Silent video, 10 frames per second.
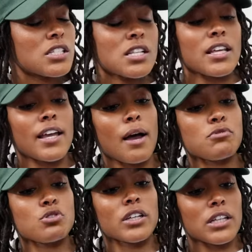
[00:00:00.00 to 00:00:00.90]
is the thing, I'm
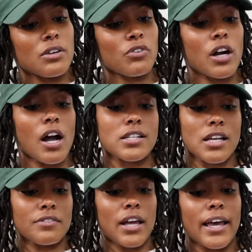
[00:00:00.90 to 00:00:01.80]
strict in regards
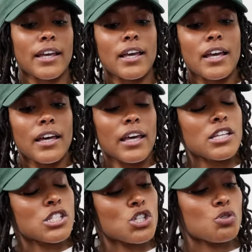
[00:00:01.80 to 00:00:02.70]
of, like,
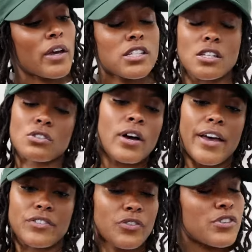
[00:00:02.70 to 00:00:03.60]
each situation is going to
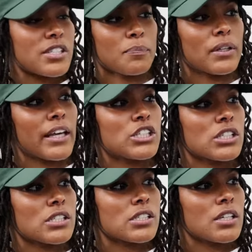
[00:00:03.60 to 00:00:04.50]
have different
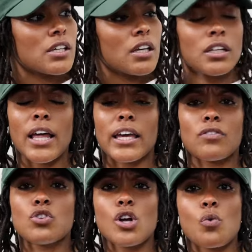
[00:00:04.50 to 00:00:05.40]
stipulations. Mm-hmm. Like,
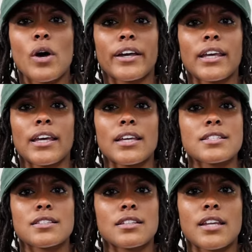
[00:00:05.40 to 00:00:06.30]
if you don't want
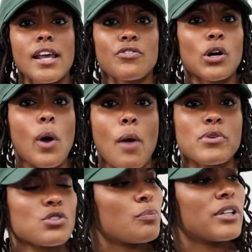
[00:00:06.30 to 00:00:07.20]
kids, the dating requirement
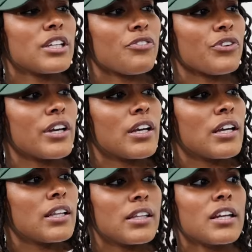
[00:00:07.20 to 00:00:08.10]
is going to be different
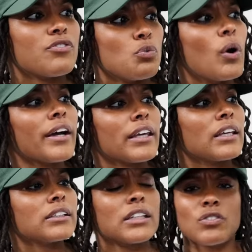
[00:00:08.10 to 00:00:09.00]
than if you want
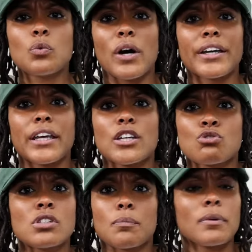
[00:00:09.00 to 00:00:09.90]
kids. If you want kids,
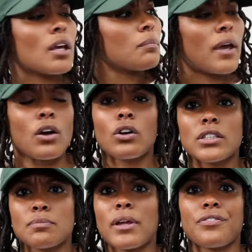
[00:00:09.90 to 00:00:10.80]
you need to be able to pay all
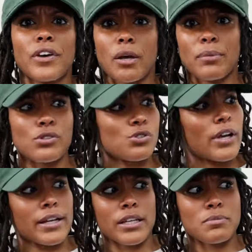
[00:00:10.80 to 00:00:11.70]
these motherfucking bills your
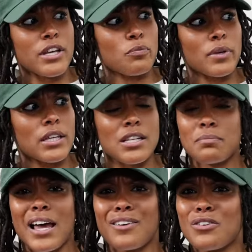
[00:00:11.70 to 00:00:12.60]
goddamn self because mm-hmm.
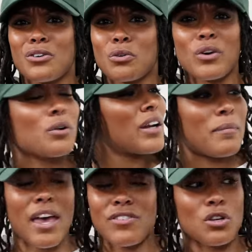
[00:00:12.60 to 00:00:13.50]
I'm not going to go to work when I'm
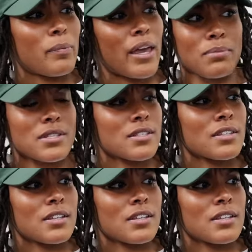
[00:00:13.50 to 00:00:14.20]
having your babies.